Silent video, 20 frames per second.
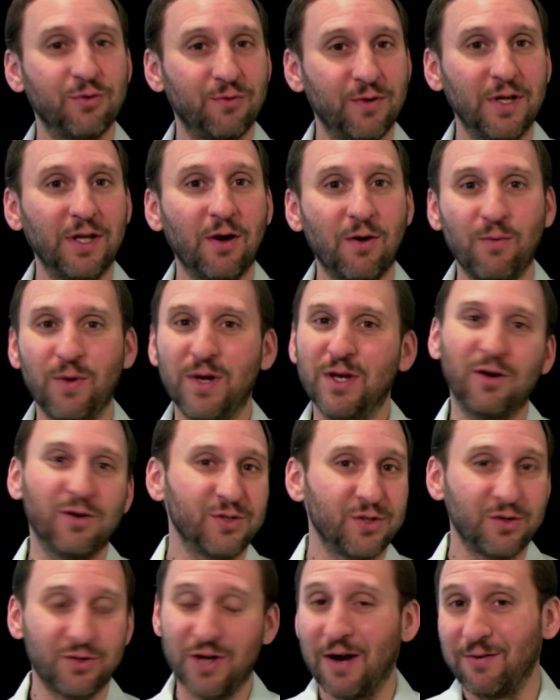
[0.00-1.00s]
are really on
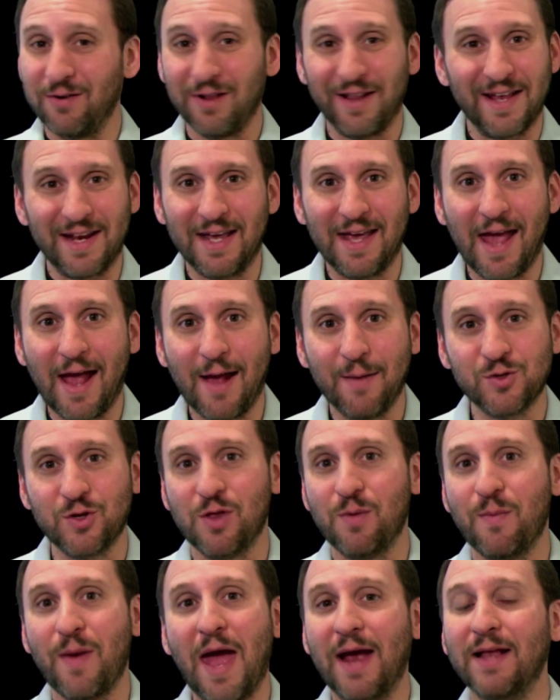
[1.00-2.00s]
Windows, there's not really any games
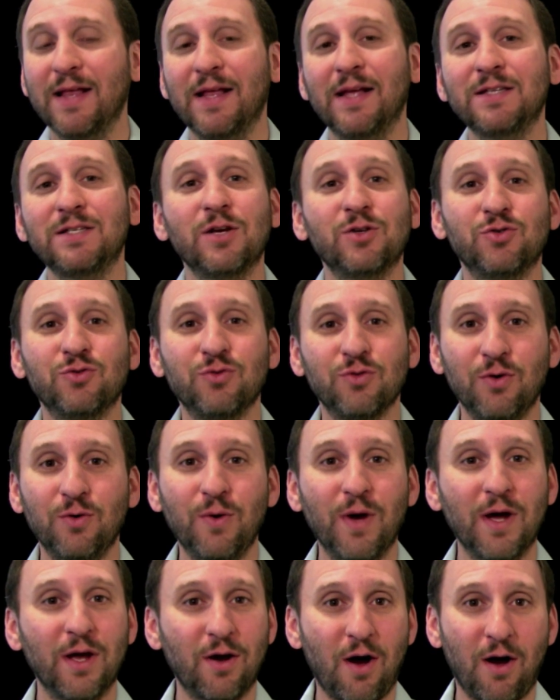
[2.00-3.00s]
on the Mac. That's not
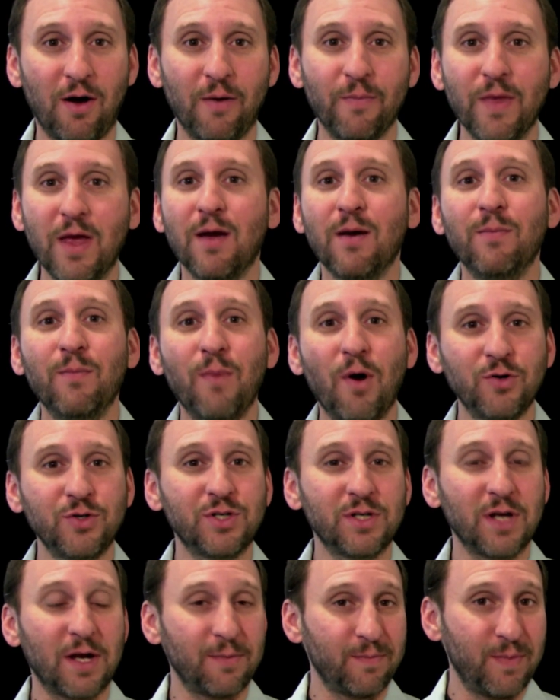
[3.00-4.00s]
true at all.
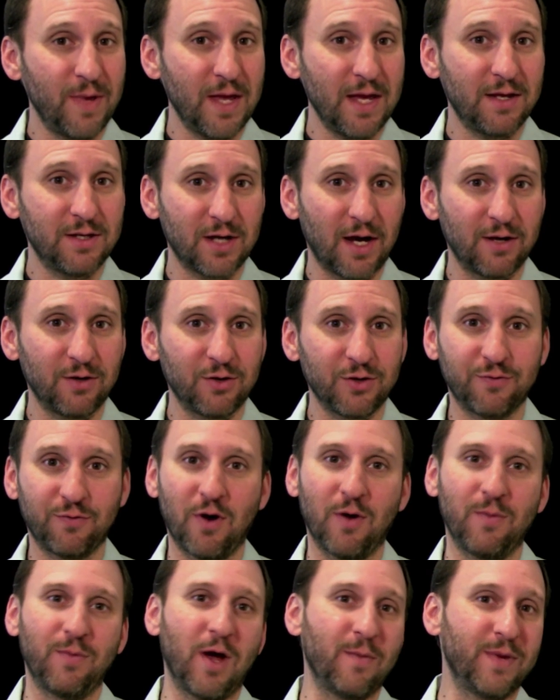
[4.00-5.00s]
Most big titles
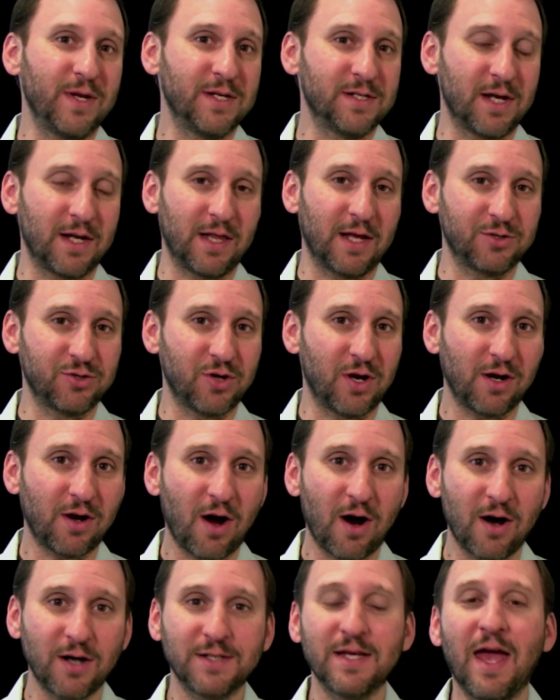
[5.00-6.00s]
from companies like Electronic
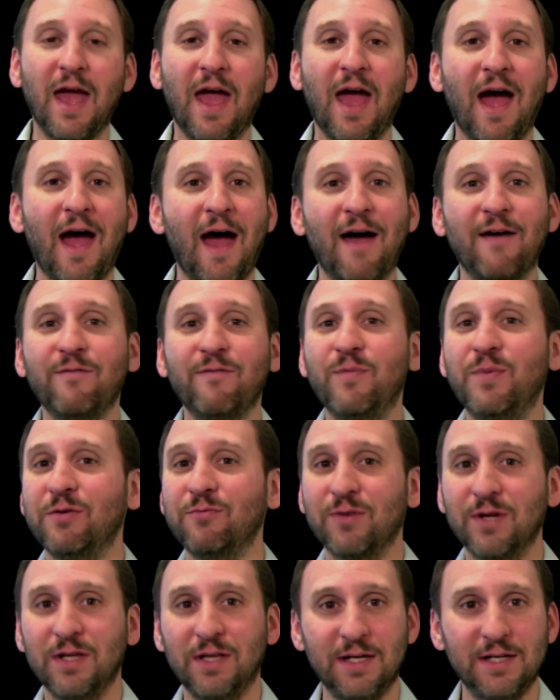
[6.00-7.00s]
Arts have
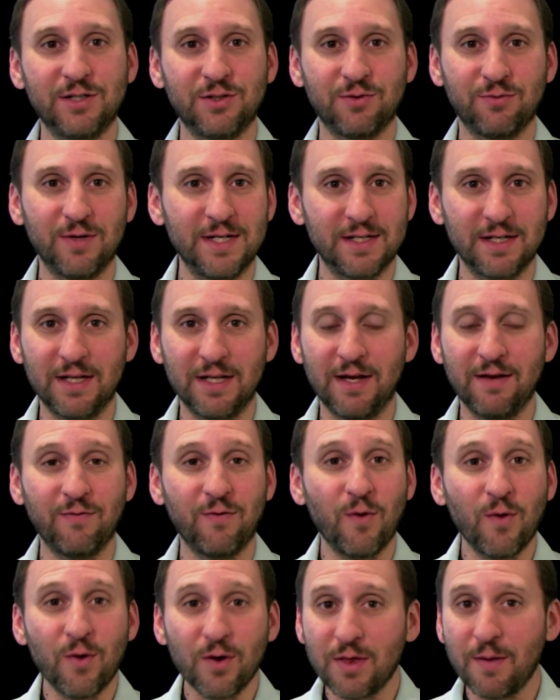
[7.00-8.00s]
been released recently
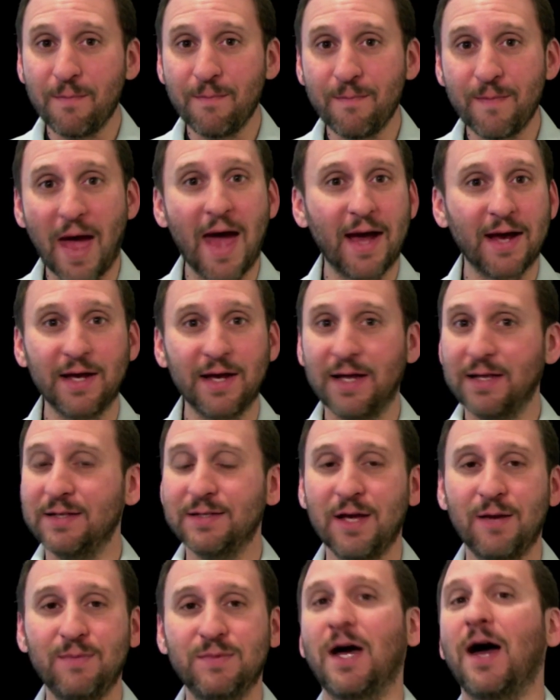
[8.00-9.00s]
for the Mac at the
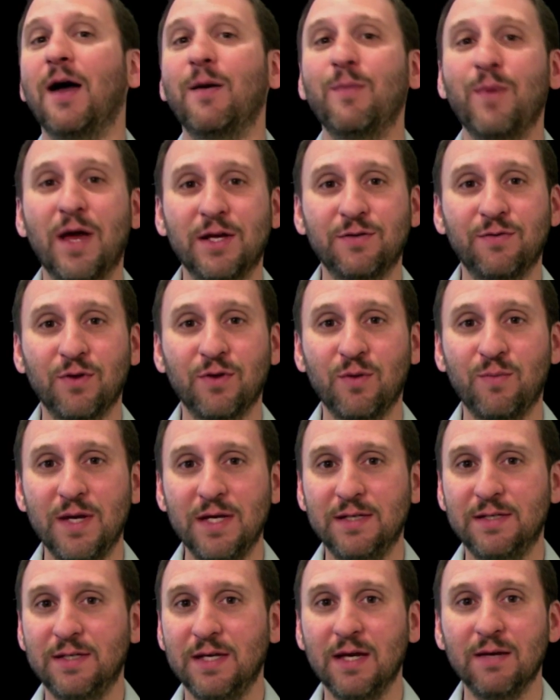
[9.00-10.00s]
same time as for the
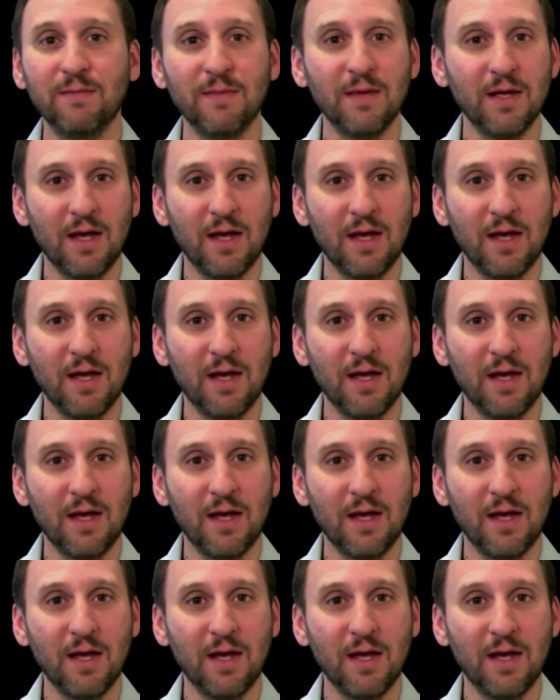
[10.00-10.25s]
PC.